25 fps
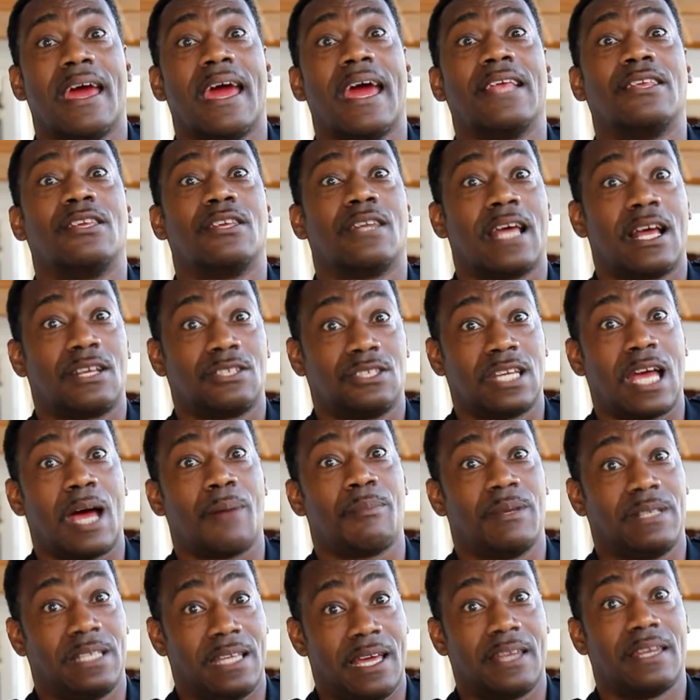And then I'll
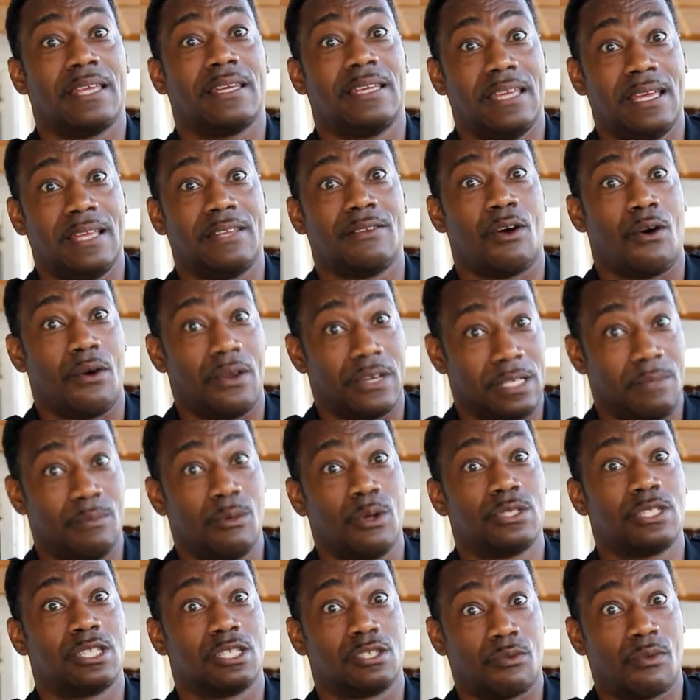chop it down again, all the
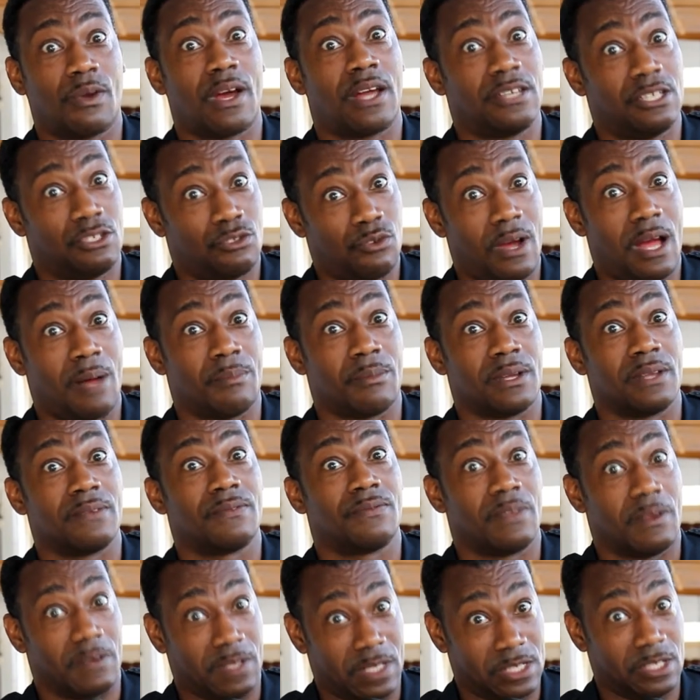emotions around the trauma,
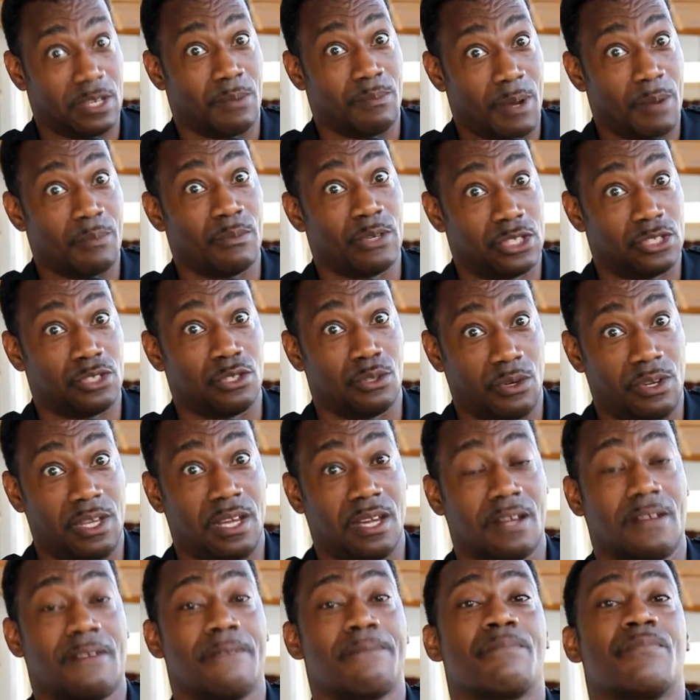because the memory's still
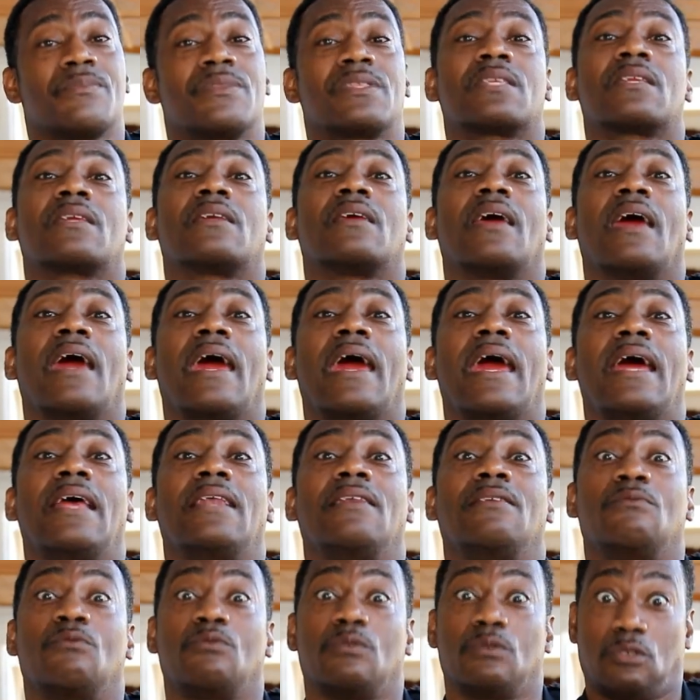there.
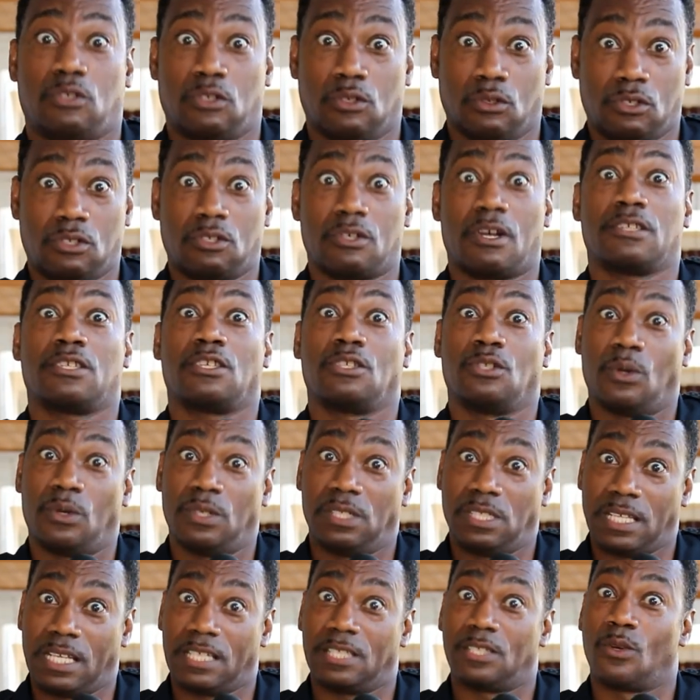And she'll start to
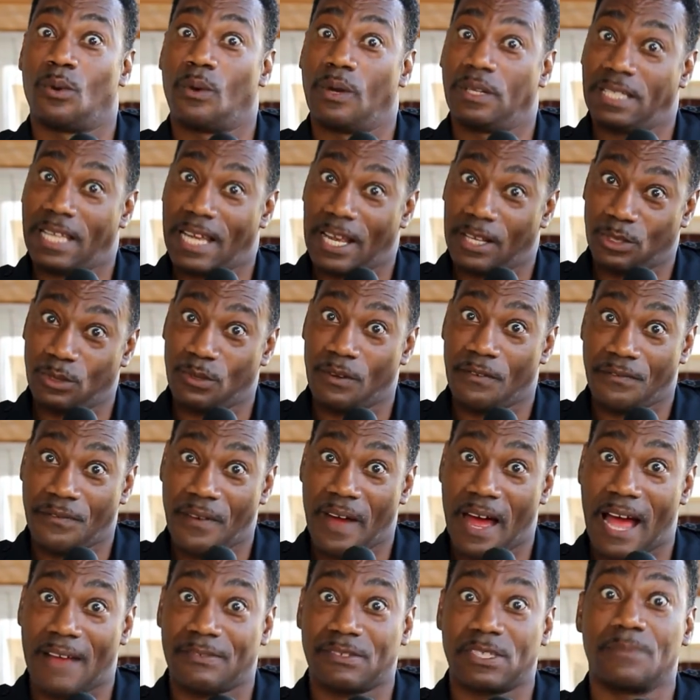notice that it's going down to a
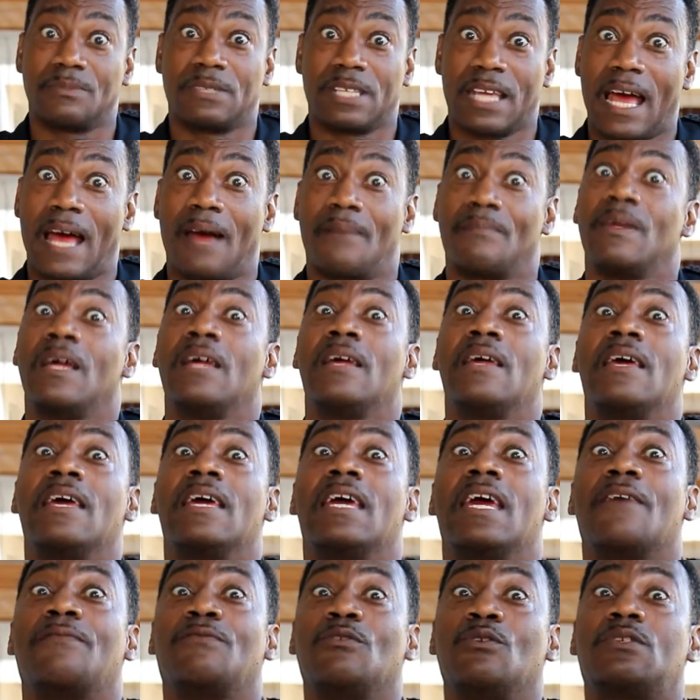5. Sometimes,
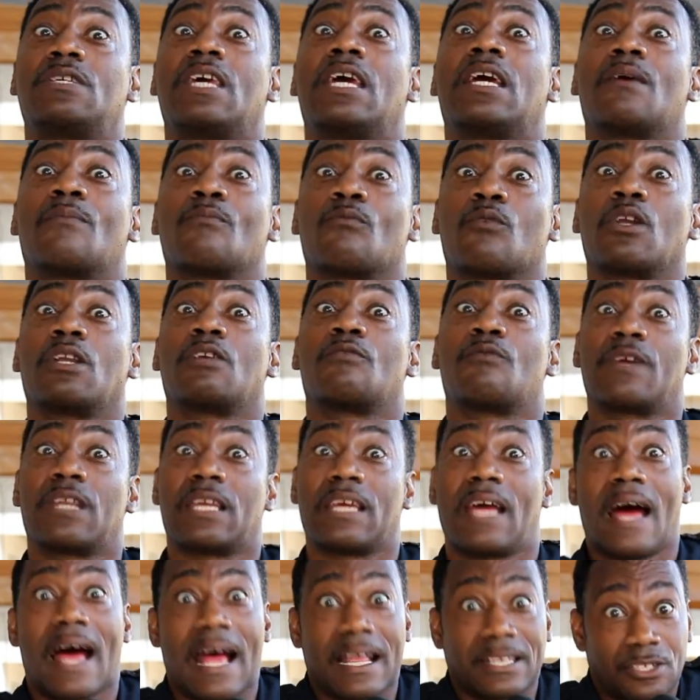if you take them really,
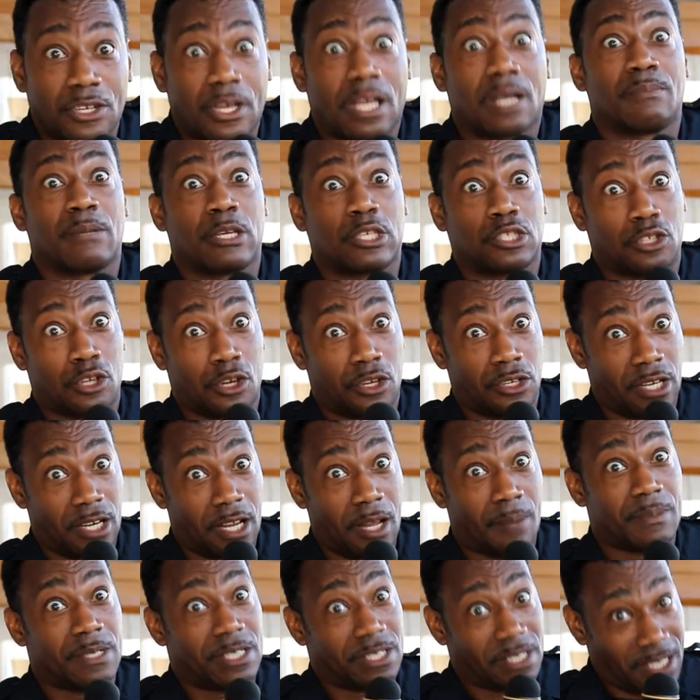really high, tell them to turn it
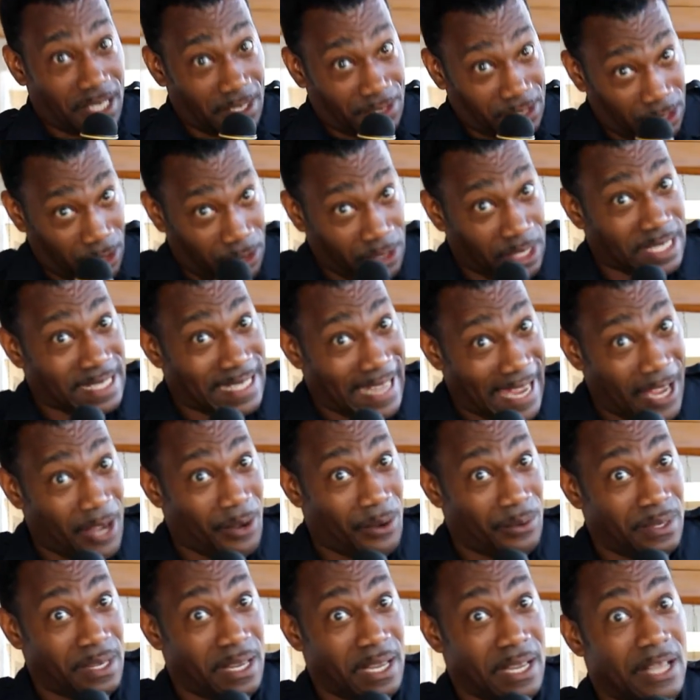up instead of turn it
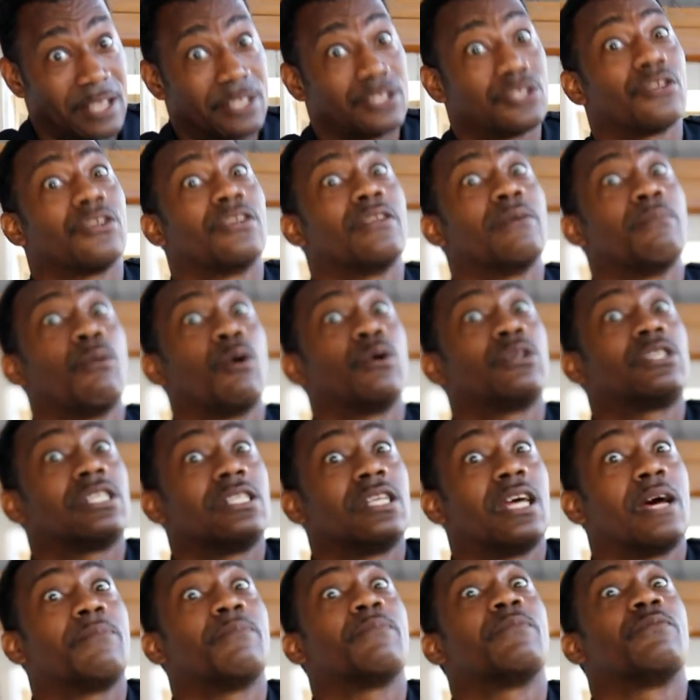down, turn the
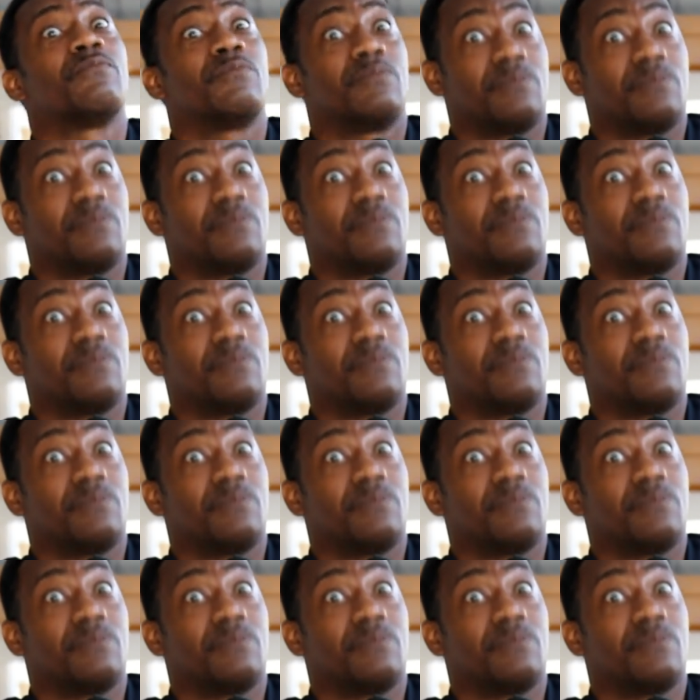emotion up,